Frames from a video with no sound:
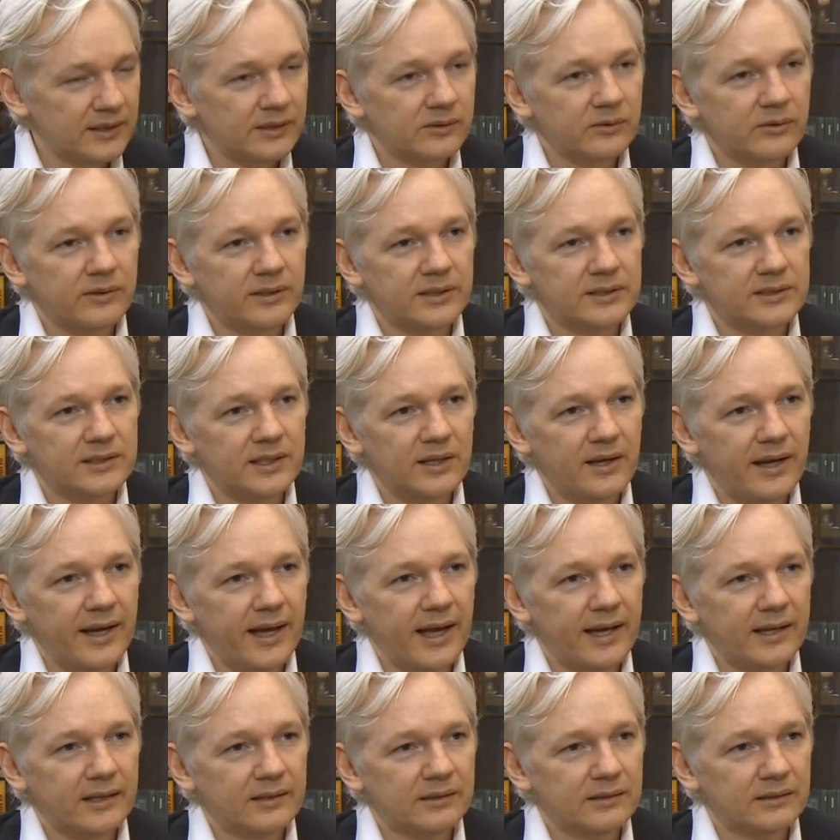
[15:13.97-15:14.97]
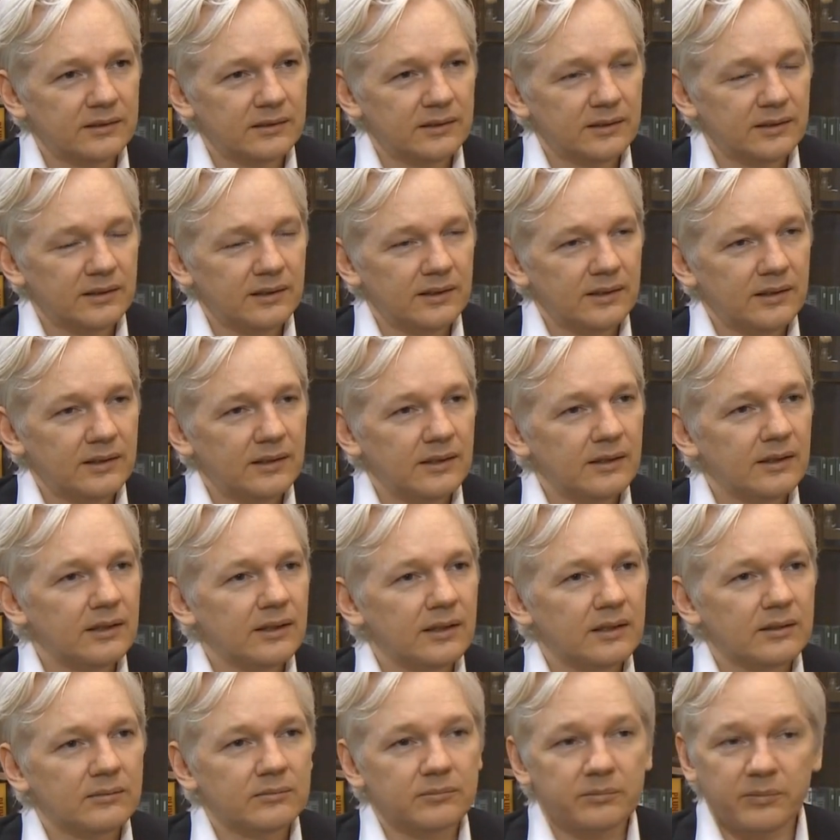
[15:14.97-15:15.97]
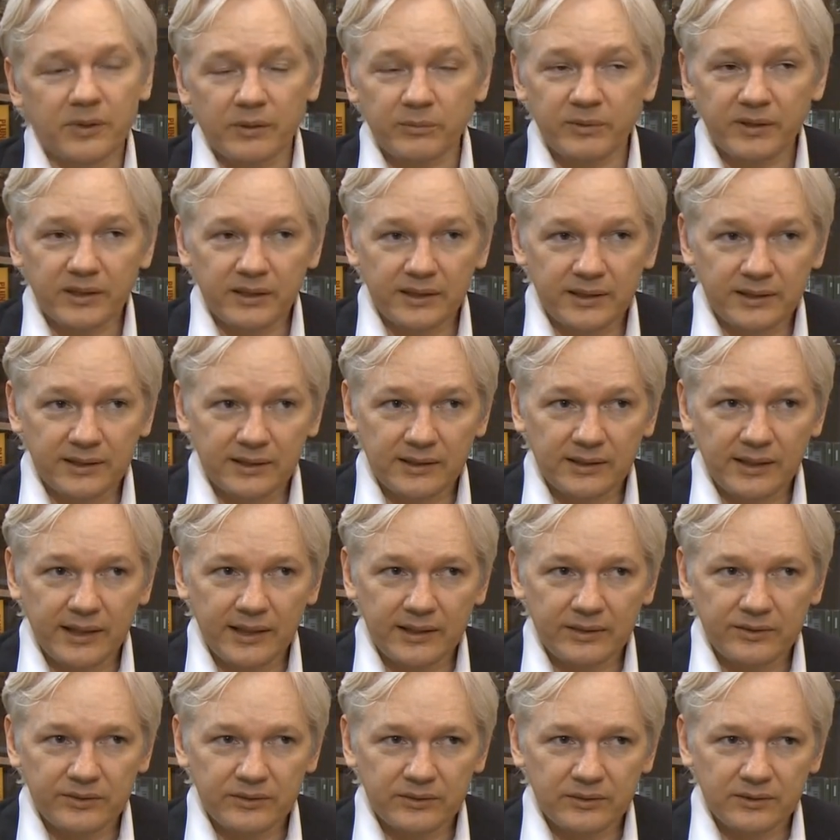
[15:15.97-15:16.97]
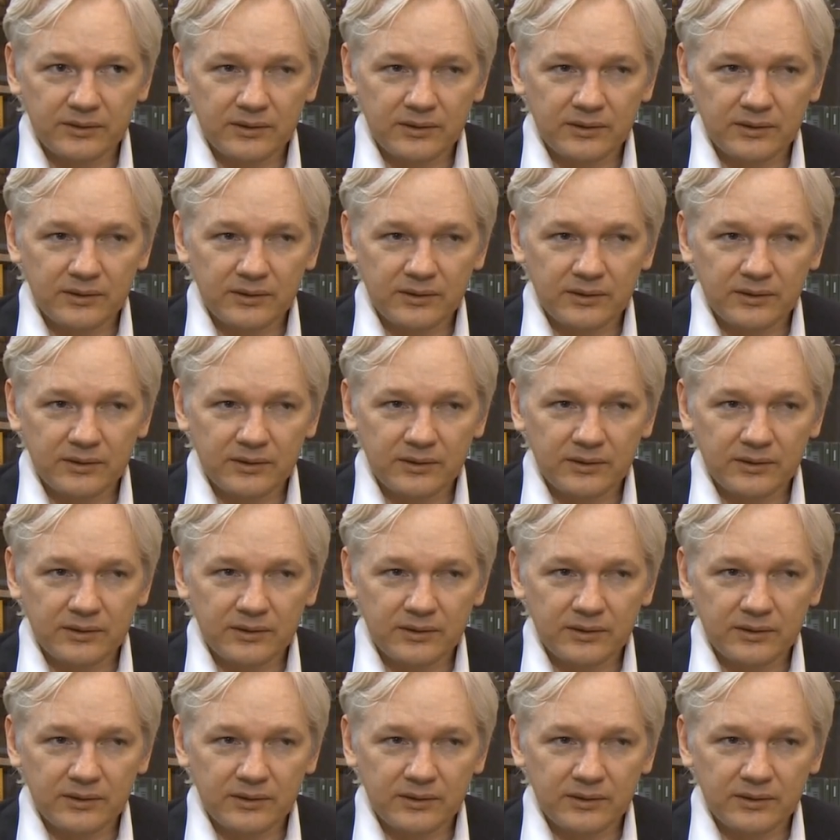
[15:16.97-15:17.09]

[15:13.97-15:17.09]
including the CIA, publicly declared.